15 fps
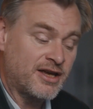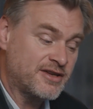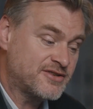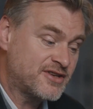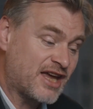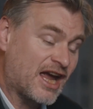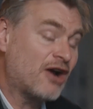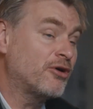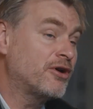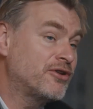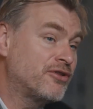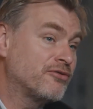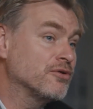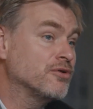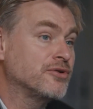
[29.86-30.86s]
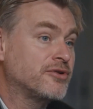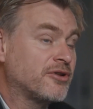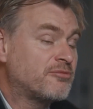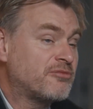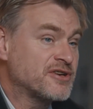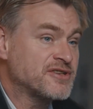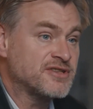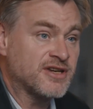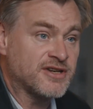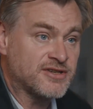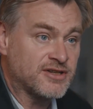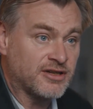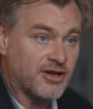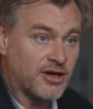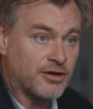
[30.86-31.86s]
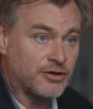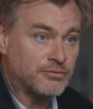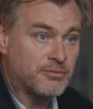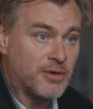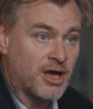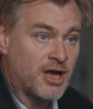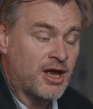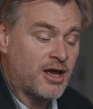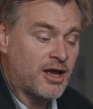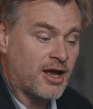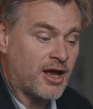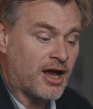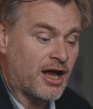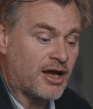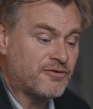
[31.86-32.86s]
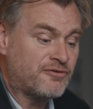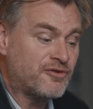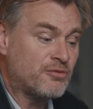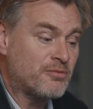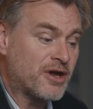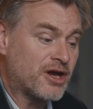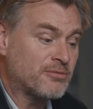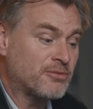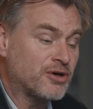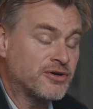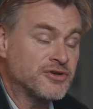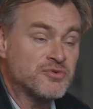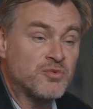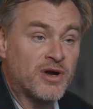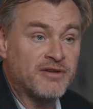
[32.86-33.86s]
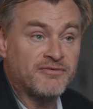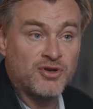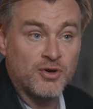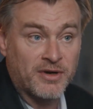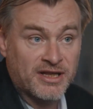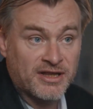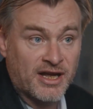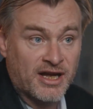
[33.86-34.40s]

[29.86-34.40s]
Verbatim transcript: is carried through to the presentation in the home. Uh, and Filmmaker Mode is a way of doing